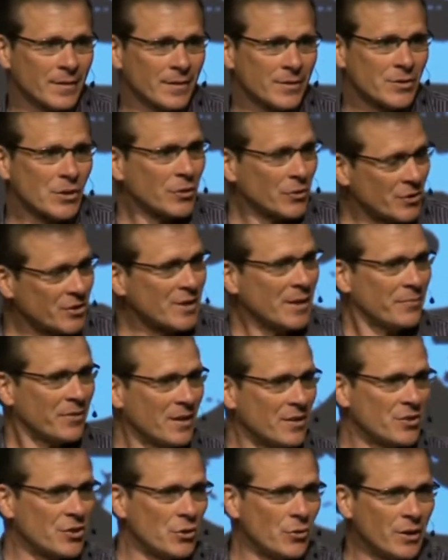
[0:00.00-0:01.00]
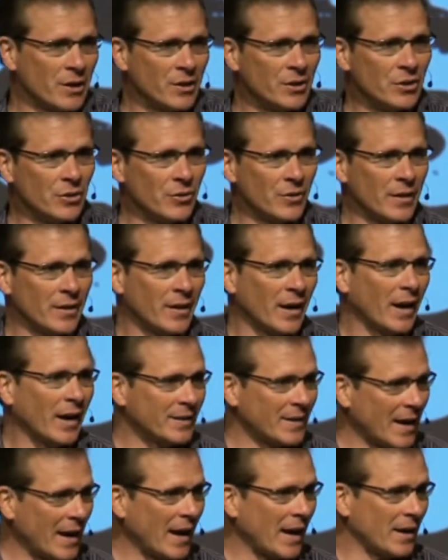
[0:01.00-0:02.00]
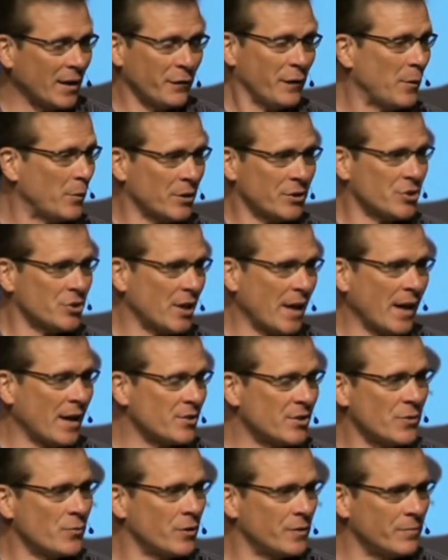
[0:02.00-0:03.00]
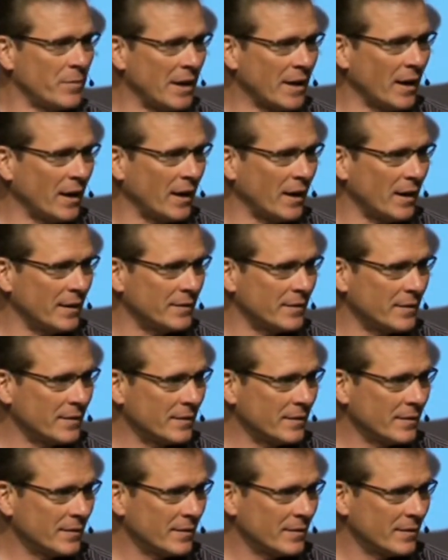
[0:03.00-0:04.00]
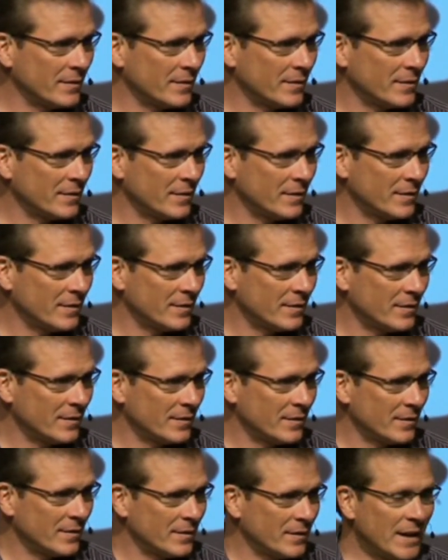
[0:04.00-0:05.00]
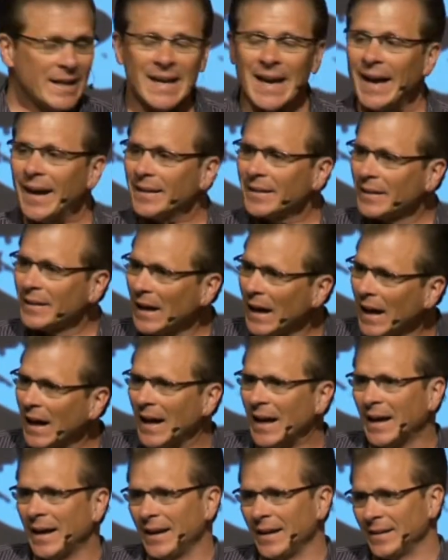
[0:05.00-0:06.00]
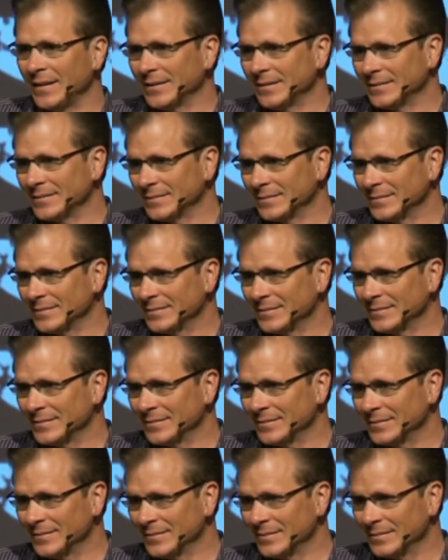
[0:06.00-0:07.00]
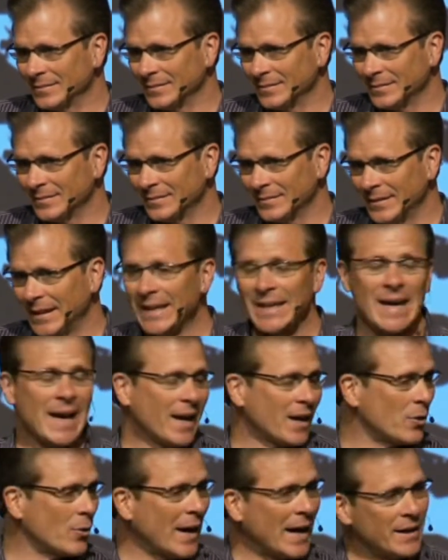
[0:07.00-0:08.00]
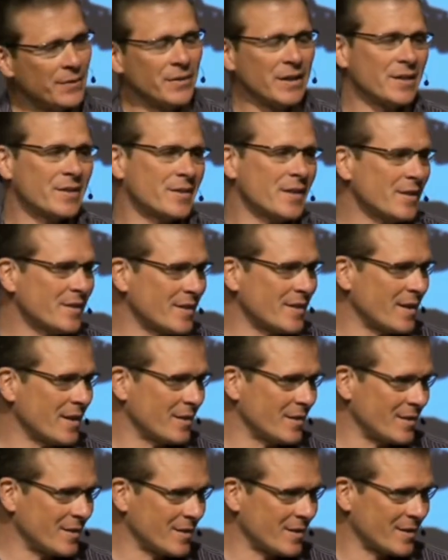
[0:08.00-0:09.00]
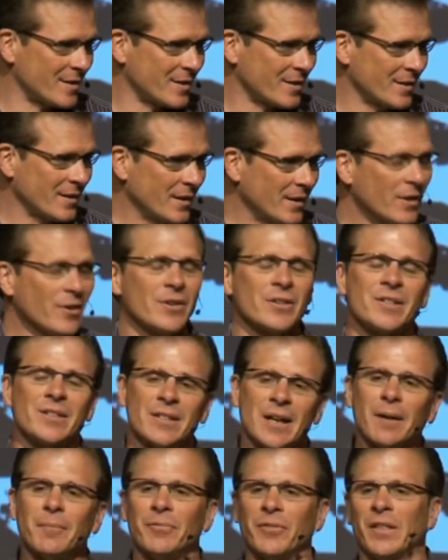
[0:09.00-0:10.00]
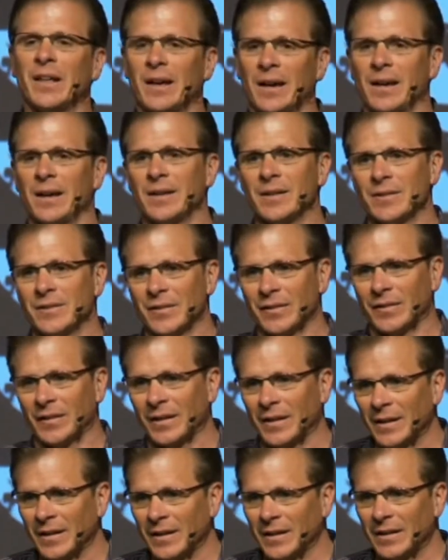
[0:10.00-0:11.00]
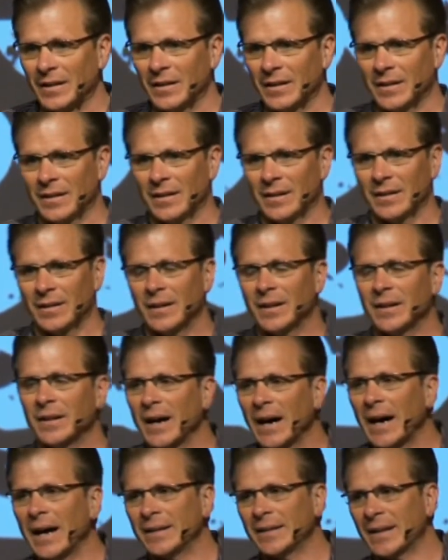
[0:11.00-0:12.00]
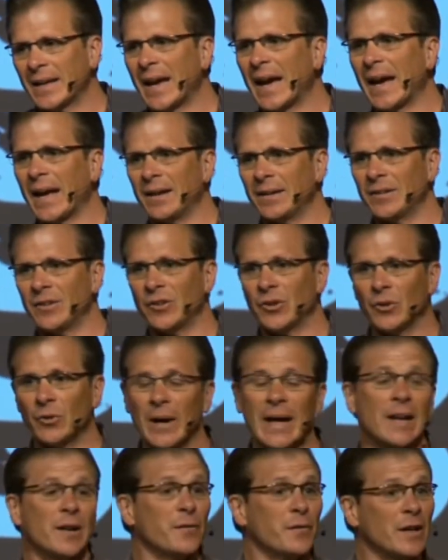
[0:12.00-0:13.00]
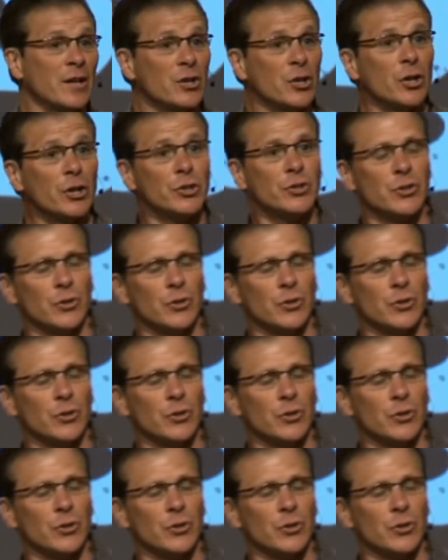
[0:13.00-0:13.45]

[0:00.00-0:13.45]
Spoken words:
So there's some things you can do that God can't. If he were to change, he wouldn't be God. He can't lie. He can't go out of existence. There are some things that God can't do, and if he could